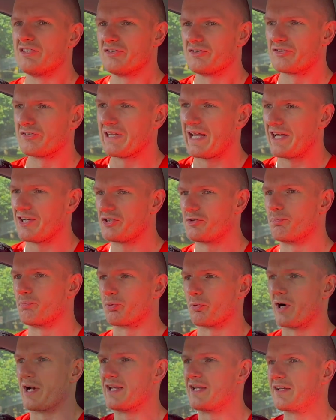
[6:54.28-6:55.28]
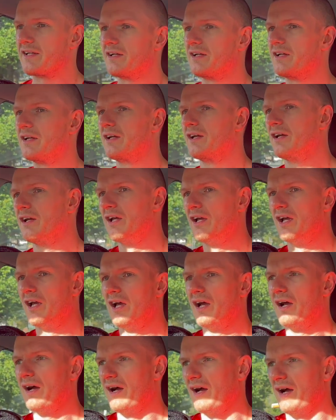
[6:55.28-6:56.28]
slash break,
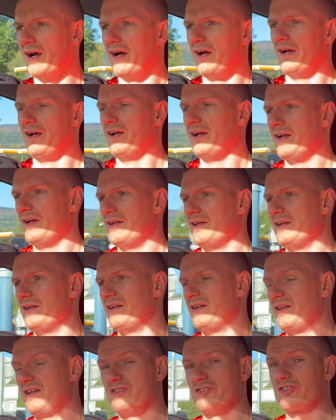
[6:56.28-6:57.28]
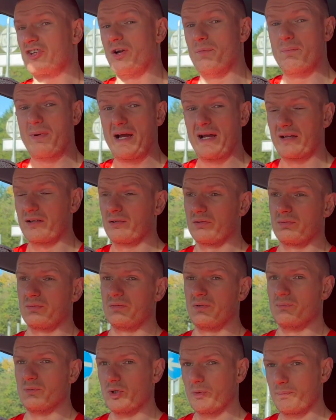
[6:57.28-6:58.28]
and then just come back
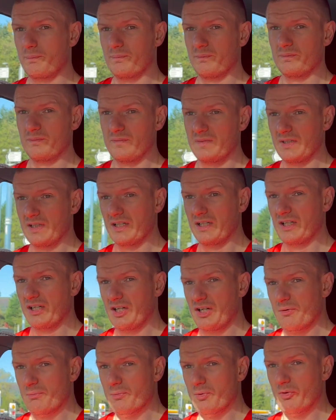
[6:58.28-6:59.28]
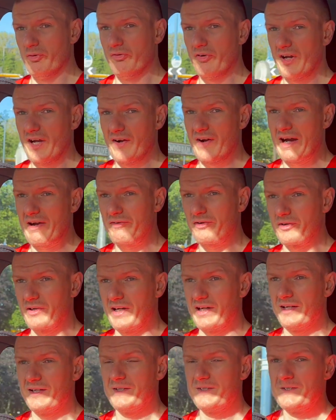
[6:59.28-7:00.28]
with more fire after
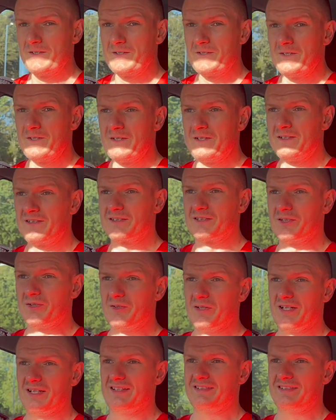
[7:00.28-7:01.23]
it. So